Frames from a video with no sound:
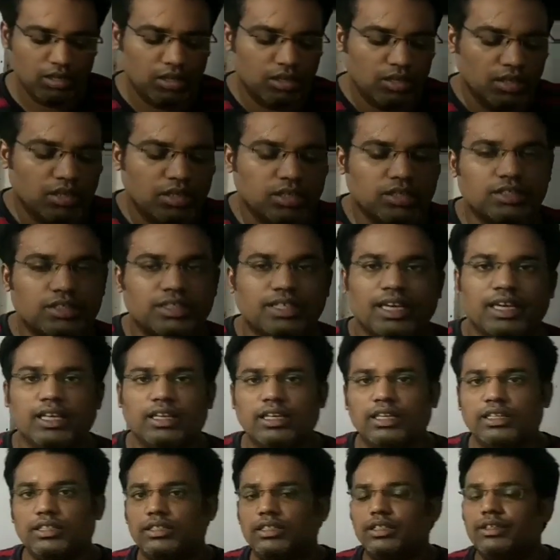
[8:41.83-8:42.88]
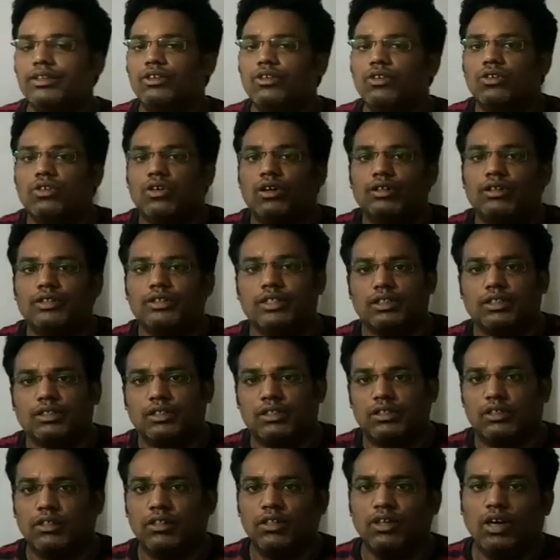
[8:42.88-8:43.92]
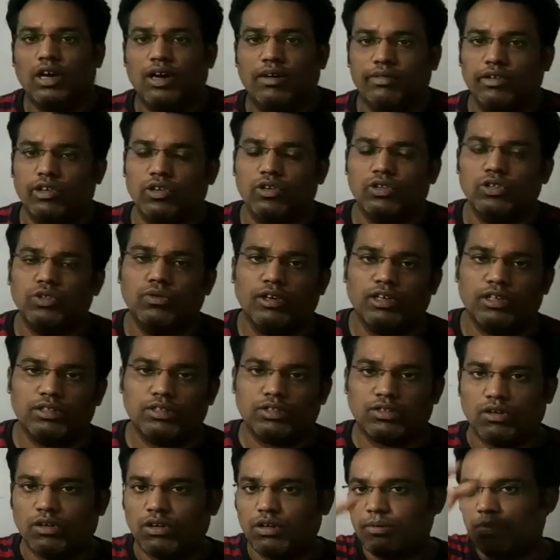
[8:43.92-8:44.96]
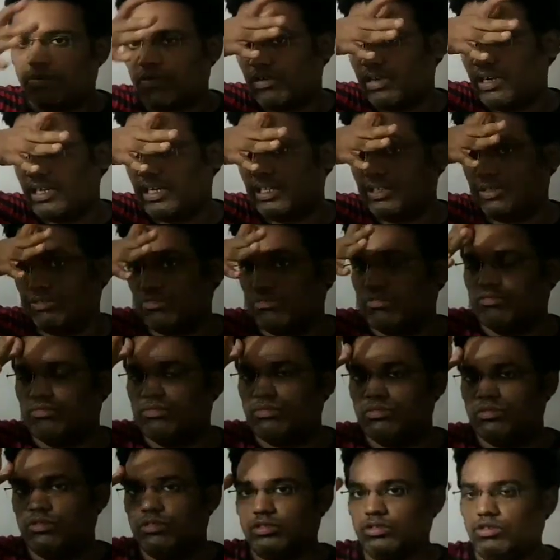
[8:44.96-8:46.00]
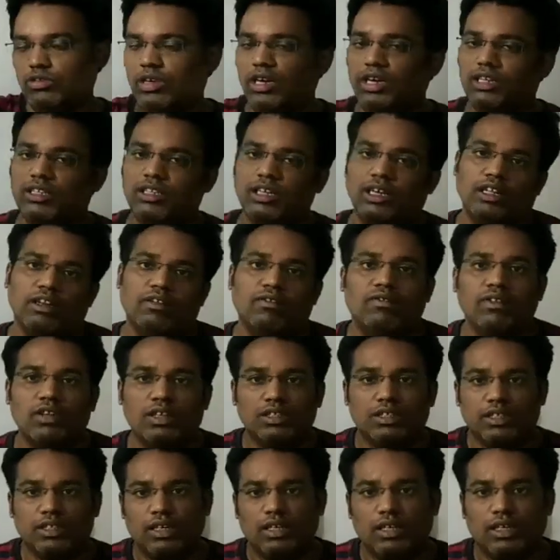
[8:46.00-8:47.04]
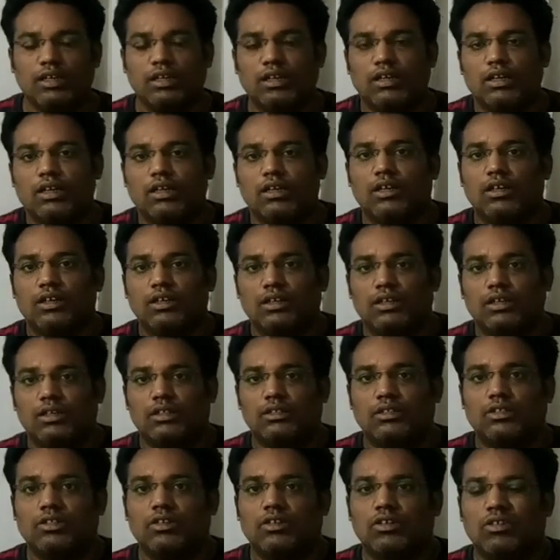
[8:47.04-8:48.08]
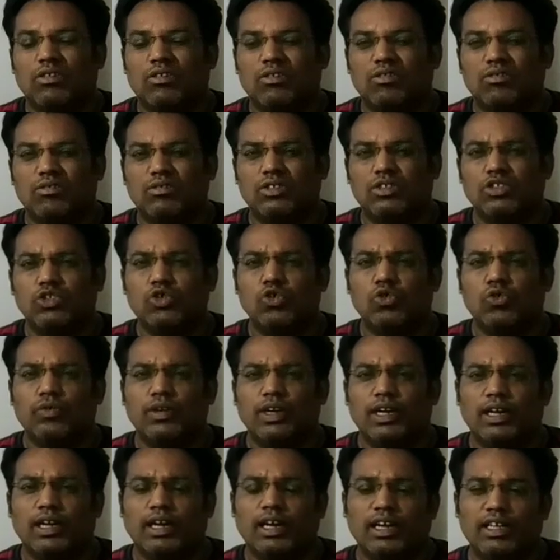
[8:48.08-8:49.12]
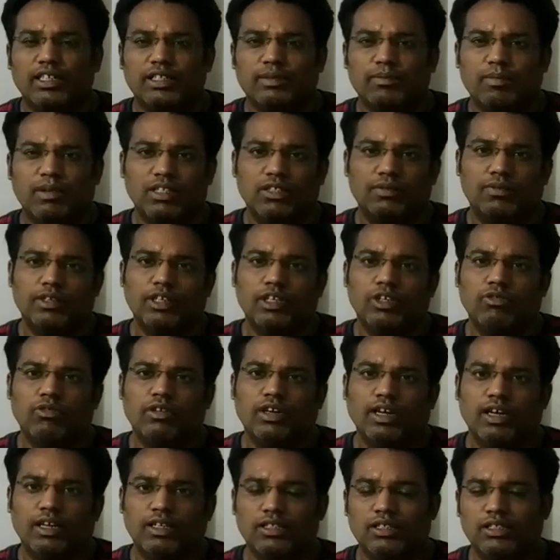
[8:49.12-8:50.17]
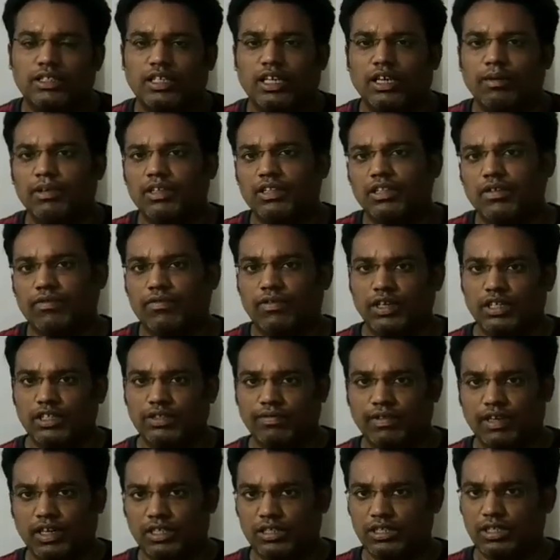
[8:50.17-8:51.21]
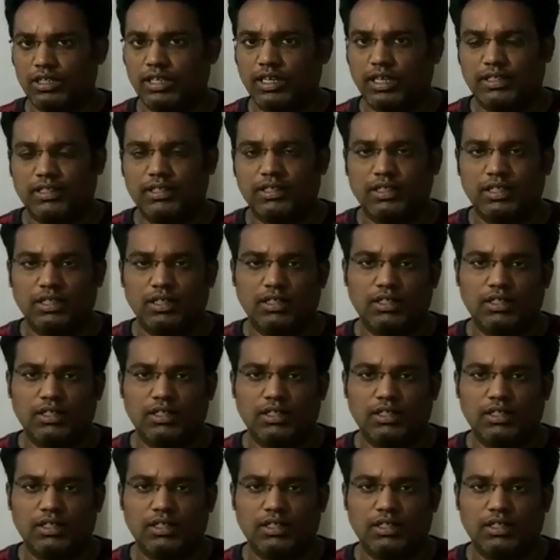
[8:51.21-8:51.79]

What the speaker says: sin x into cos x, you have to use what is called product rule. You had that in first year. So u v dash plus v u dash, keeping the first function as it is,